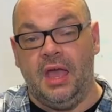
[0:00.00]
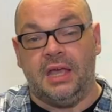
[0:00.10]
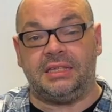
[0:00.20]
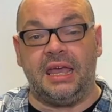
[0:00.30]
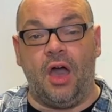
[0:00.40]

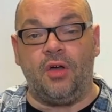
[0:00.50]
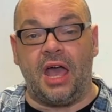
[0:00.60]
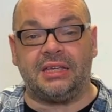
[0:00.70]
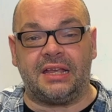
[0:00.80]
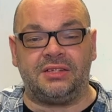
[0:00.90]
so there you go
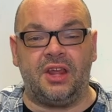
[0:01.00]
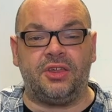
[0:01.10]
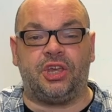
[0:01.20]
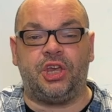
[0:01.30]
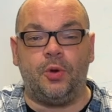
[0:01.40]
guys that's
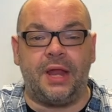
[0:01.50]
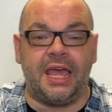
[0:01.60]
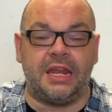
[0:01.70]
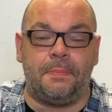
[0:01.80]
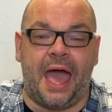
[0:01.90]
another q&a
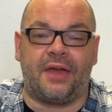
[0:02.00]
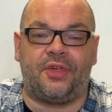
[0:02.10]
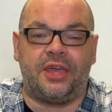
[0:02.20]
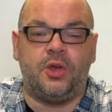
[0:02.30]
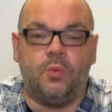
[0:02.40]
in the bag
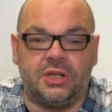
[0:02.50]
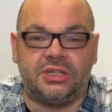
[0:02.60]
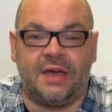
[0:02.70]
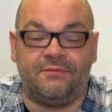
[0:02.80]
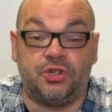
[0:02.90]
thank you once
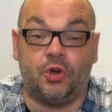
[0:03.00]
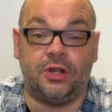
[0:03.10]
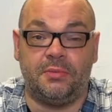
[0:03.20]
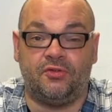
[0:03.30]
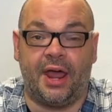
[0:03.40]
again for
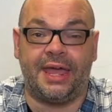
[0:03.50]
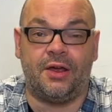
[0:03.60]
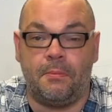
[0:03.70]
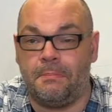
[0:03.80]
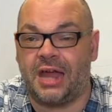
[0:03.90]
joining me right
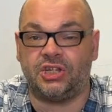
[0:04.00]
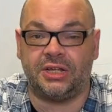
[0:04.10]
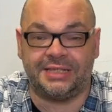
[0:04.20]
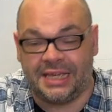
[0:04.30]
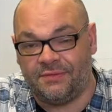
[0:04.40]
here on
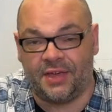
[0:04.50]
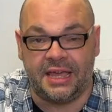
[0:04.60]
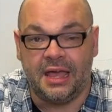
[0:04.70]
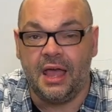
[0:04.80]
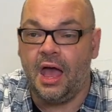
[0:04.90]
magic
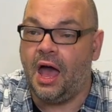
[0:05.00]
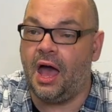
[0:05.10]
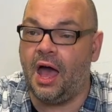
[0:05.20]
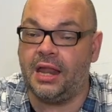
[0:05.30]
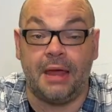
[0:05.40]
tv
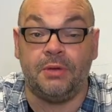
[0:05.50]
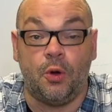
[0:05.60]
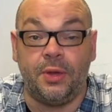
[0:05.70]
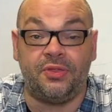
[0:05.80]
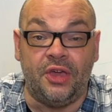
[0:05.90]
uh, let me know
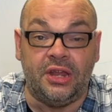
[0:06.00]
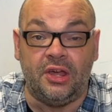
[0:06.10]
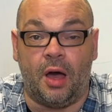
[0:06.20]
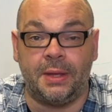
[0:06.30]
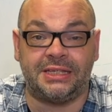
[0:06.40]
what you think in the
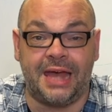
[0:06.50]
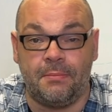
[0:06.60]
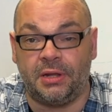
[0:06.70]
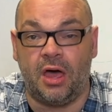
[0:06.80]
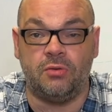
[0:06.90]
comments
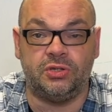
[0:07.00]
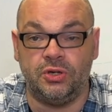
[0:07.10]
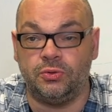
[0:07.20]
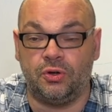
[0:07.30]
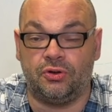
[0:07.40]
down below do
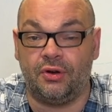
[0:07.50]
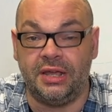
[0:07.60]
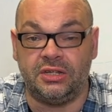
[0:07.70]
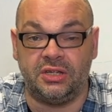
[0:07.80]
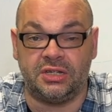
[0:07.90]
you
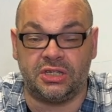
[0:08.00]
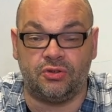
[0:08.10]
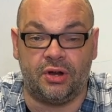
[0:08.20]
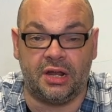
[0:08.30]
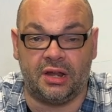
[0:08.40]
agree do you
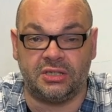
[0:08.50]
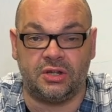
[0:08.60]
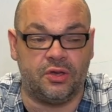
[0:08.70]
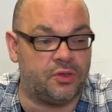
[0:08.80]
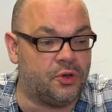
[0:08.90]
disagree i'd like to
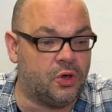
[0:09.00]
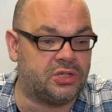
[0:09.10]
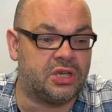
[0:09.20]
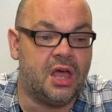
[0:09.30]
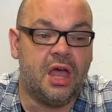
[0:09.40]
know your
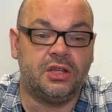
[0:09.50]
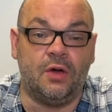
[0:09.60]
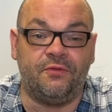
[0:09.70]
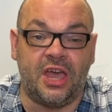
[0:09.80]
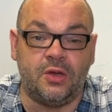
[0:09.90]
thoughts
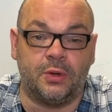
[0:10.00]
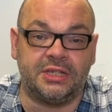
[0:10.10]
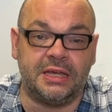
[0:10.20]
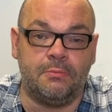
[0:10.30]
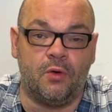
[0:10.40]
don't forget you want
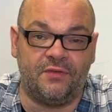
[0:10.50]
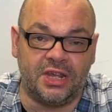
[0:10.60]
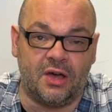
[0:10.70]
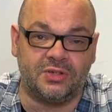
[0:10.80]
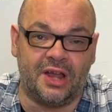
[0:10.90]
to see more
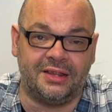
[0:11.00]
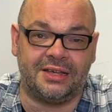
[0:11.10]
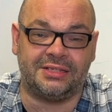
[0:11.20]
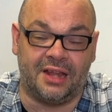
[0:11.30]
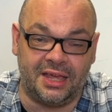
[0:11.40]
videos like
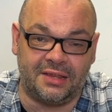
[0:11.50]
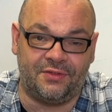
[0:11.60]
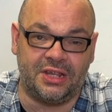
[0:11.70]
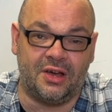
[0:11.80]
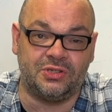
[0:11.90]
this like the
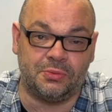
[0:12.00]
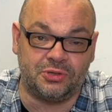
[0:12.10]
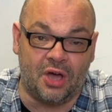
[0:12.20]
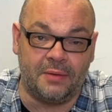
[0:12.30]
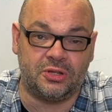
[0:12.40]
video
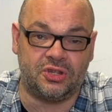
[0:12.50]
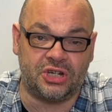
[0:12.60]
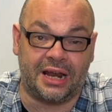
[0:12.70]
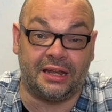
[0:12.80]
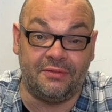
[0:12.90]
subscribe to the
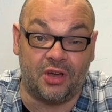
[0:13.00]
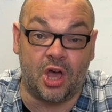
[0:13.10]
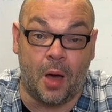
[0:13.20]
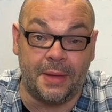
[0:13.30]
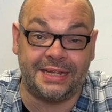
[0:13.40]
channel leave a
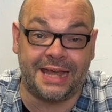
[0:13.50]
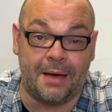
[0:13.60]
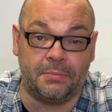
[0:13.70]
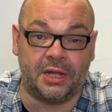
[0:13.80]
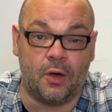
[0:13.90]
comment
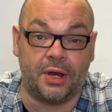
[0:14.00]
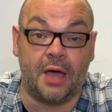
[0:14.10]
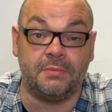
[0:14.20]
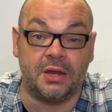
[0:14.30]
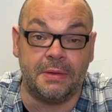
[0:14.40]
down below and
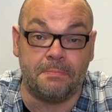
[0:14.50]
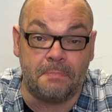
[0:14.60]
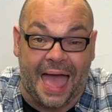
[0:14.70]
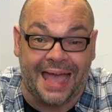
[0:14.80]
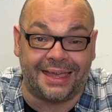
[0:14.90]
i'm going to be
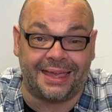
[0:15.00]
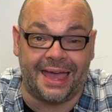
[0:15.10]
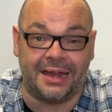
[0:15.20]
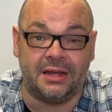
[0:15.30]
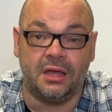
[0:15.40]
back
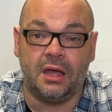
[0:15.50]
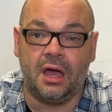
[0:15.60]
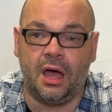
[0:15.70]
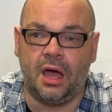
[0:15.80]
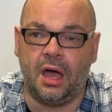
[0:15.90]
again
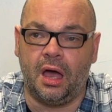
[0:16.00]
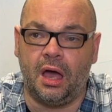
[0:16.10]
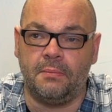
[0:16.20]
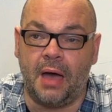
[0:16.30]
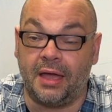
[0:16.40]

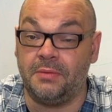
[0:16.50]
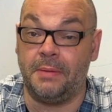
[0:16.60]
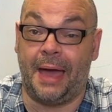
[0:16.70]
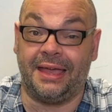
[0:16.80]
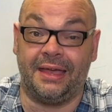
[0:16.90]
um, i'm going to be
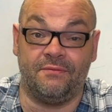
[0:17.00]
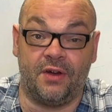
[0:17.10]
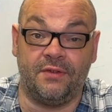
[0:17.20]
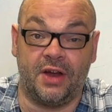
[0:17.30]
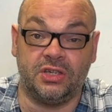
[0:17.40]
back again
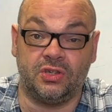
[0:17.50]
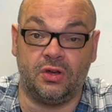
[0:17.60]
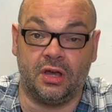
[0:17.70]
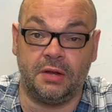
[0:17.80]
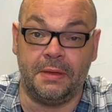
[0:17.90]
very very soon
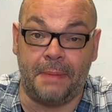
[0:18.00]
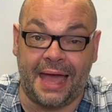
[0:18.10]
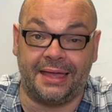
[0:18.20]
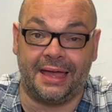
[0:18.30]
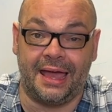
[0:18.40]
i'm going to be
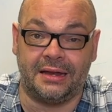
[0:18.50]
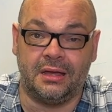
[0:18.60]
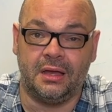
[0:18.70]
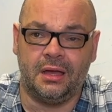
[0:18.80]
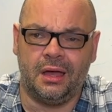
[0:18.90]
back again
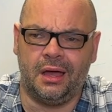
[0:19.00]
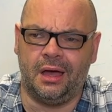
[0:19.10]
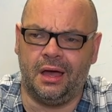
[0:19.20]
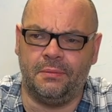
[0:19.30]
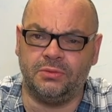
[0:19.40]

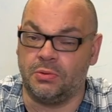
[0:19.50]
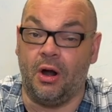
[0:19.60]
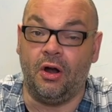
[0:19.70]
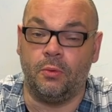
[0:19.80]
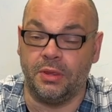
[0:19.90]
um,
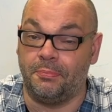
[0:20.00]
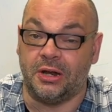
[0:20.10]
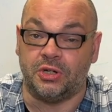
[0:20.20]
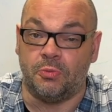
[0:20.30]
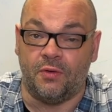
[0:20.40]
tomorrow with a
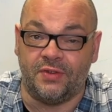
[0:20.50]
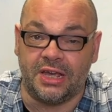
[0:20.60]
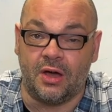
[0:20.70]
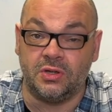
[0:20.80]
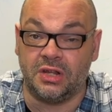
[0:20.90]
bunch more
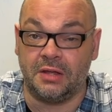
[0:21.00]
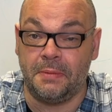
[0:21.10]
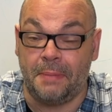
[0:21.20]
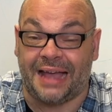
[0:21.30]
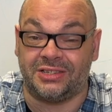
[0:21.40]
videos. I'm going to
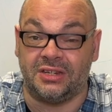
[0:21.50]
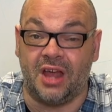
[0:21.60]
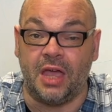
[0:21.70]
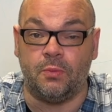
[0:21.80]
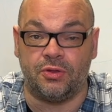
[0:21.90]
be back
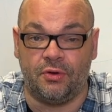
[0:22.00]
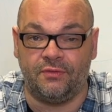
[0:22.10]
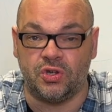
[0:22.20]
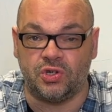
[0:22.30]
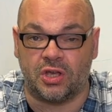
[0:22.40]
tonight with a
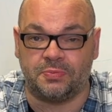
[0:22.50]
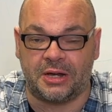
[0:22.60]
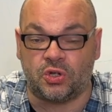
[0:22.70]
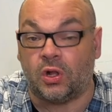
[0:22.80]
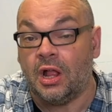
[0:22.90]
review show
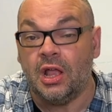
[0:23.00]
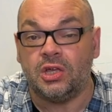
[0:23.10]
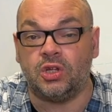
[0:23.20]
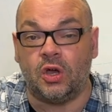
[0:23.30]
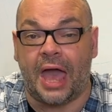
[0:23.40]
special.
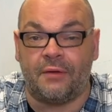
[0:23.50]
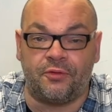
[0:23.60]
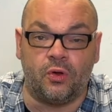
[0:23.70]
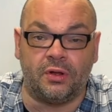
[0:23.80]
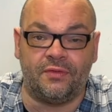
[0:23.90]
So look out
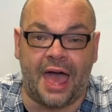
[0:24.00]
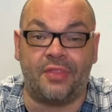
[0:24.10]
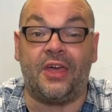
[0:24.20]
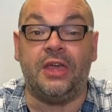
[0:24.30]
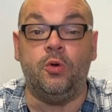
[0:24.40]
for all of
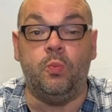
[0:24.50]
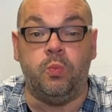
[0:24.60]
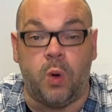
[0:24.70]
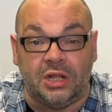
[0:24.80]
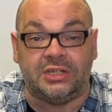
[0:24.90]
that. Thank you
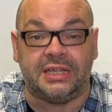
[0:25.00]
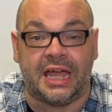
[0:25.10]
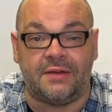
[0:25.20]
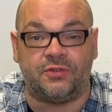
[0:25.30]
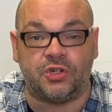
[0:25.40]
once
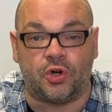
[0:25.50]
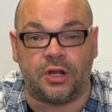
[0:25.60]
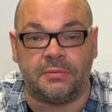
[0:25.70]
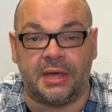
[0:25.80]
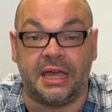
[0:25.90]
again for
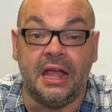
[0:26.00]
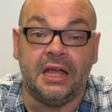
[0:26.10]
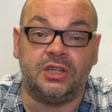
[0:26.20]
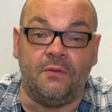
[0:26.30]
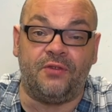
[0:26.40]
joining me.
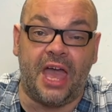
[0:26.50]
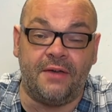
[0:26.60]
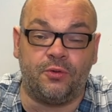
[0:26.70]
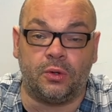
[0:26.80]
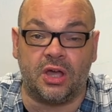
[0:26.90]
Don't forget,
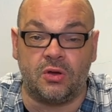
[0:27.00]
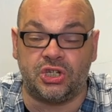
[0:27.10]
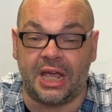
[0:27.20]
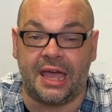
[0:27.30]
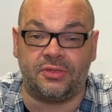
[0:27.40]
if you want to go and
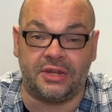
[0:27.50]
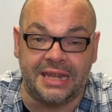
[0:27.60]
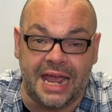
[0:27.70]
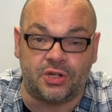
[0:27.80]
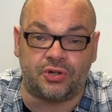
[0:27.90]
check out the
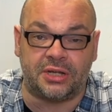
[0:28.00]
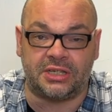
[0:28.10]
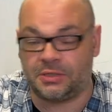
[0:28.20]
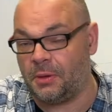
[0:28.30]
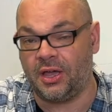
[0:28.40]
Netrix,
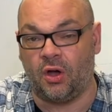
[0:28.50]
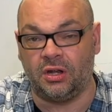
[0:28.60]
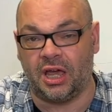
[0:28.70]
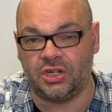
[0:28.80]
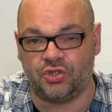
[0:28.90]
it's my
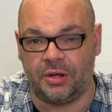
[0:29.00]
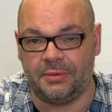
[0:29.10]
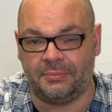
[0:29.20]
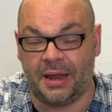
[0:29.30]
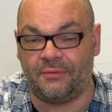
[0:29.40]
online
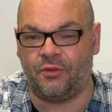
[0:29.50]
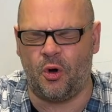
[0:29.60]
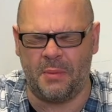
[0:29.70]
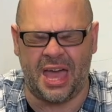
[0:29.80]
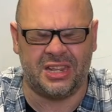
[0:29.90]
streaming
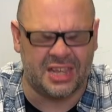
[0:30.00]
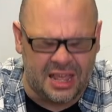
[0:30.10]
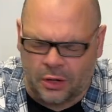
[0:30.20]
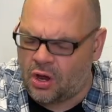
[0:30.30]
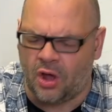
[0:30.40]
platform. And,
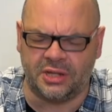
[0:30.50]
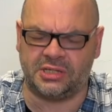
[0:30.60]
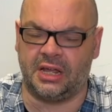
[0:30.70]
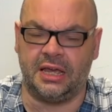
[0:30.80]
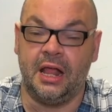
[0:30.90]
and
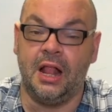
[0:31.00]
honestly,